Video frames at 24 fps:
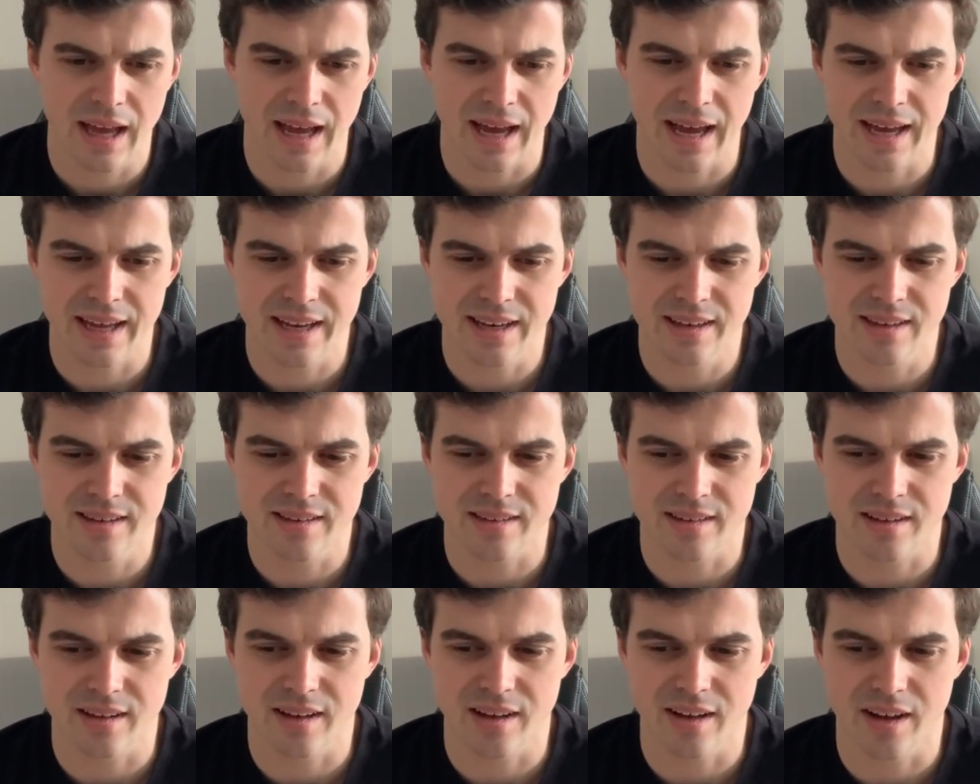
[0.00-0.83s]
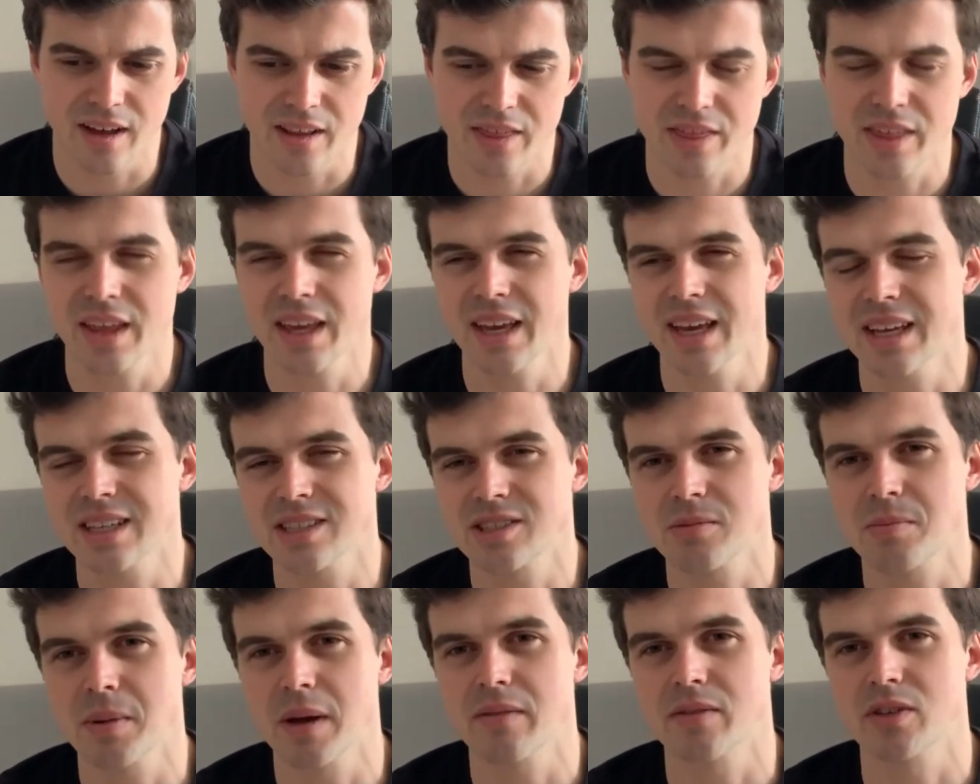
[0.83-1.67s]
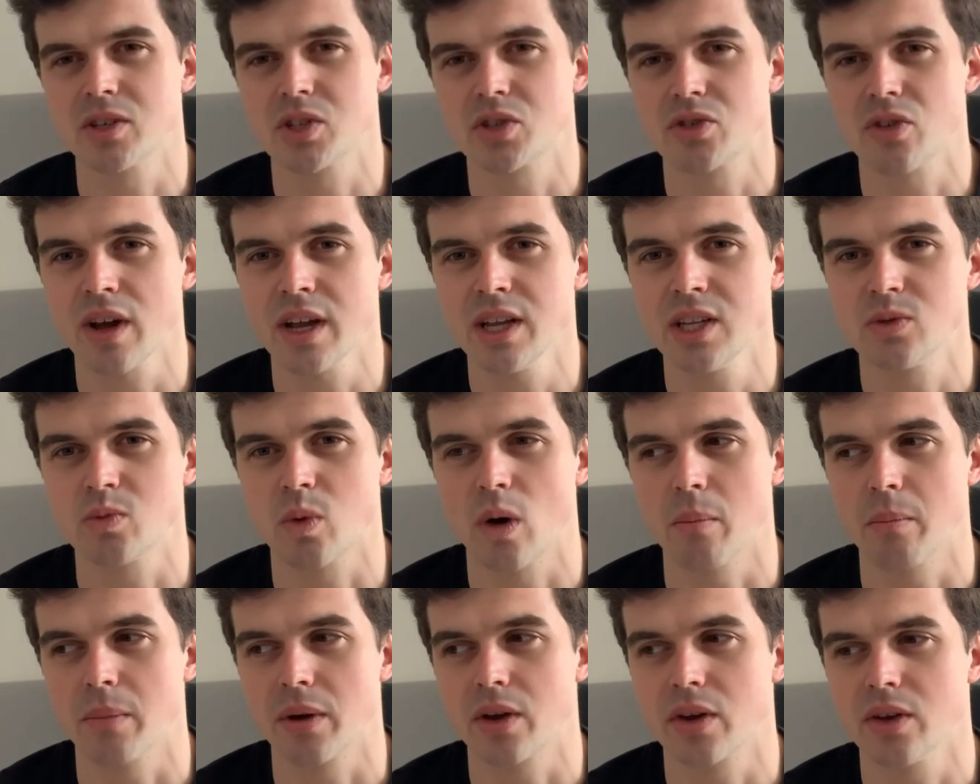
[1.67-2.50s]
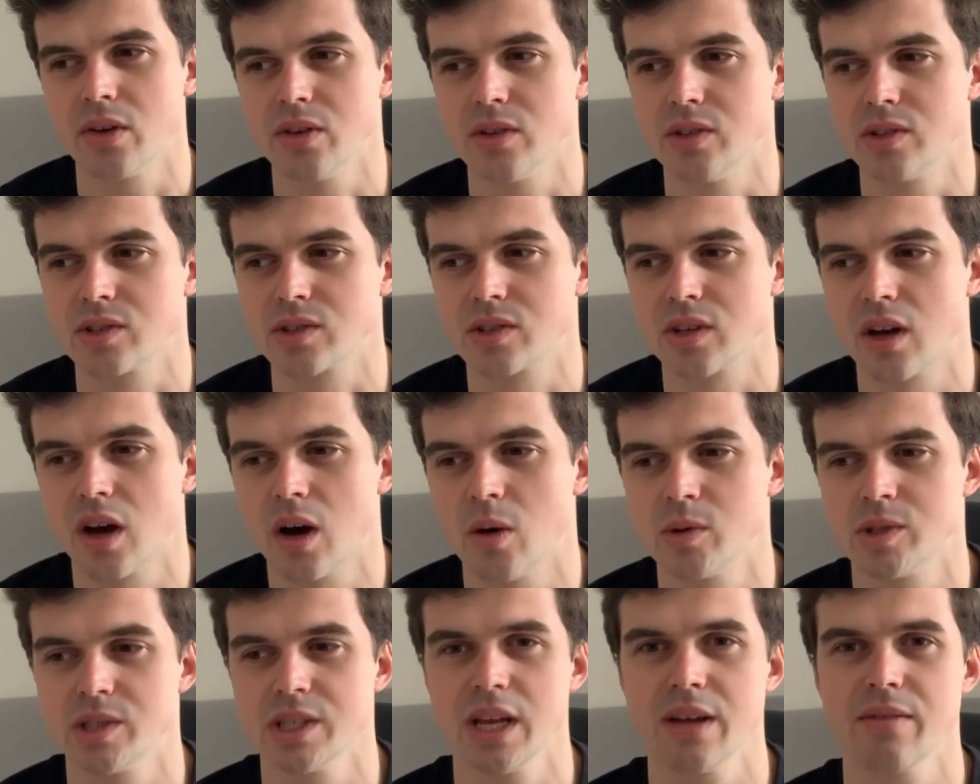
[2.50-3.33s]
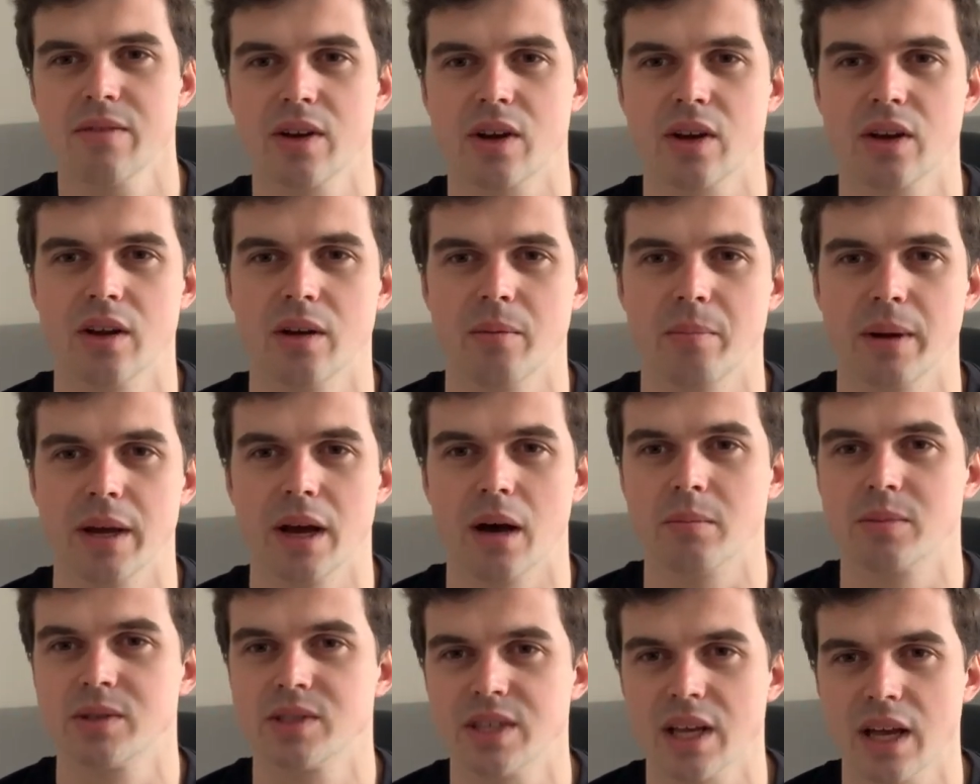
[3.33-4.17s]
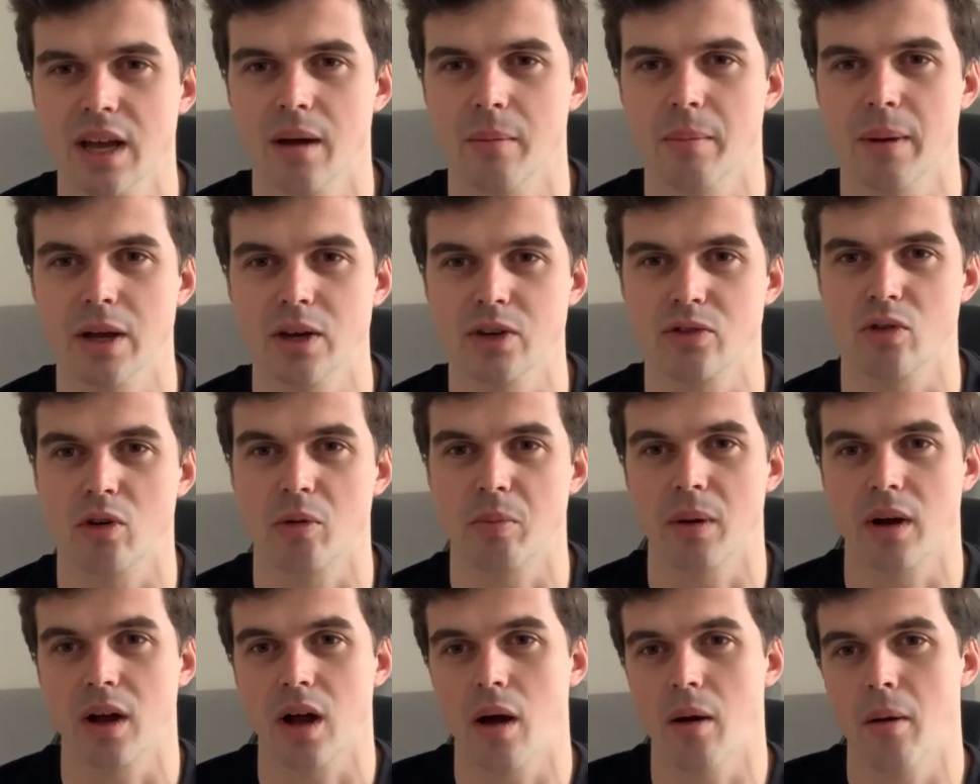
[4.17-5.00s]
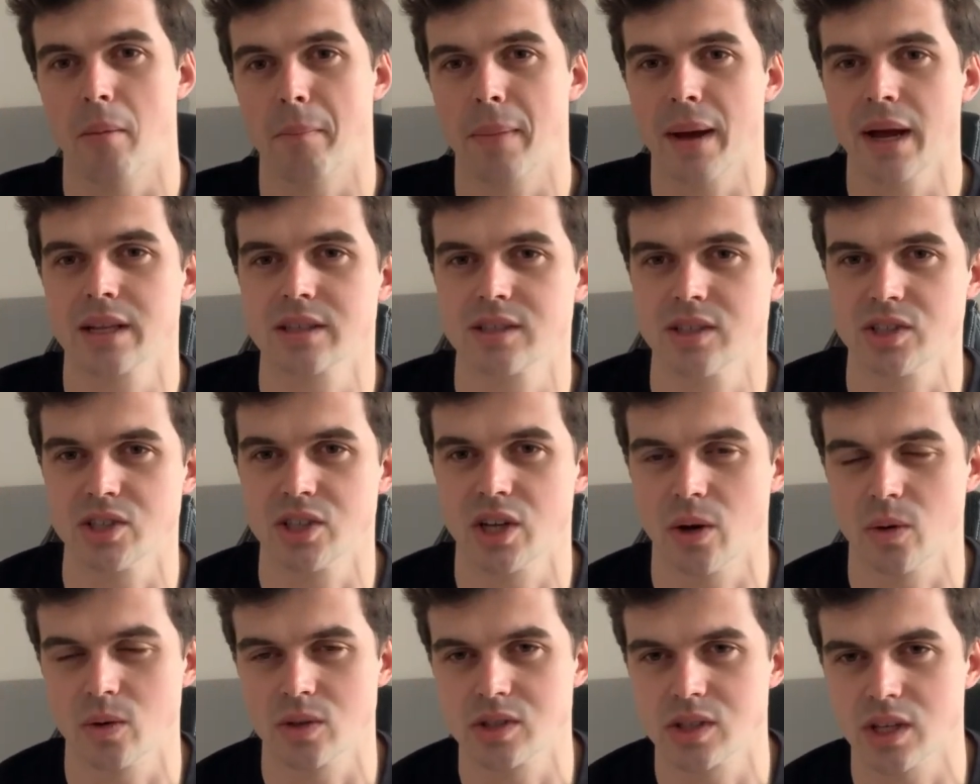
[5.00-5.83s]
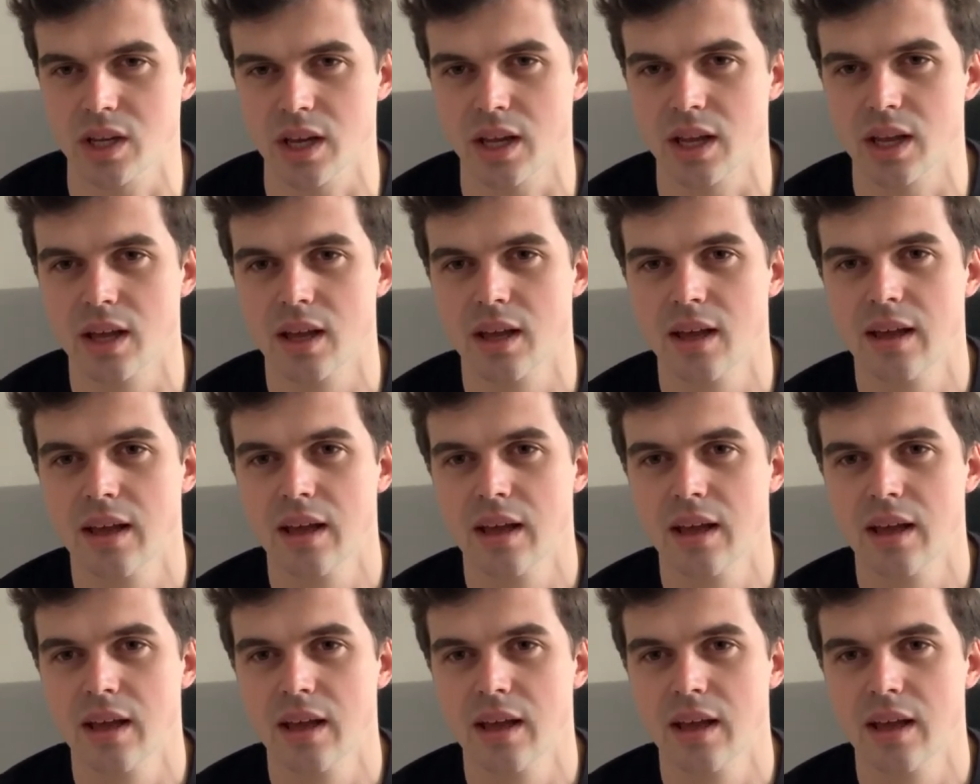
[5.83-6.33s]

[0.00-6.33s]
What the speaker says: And I think it's a bit of a strange one because I was never going to be upset about Drogba coming back to Chelsea.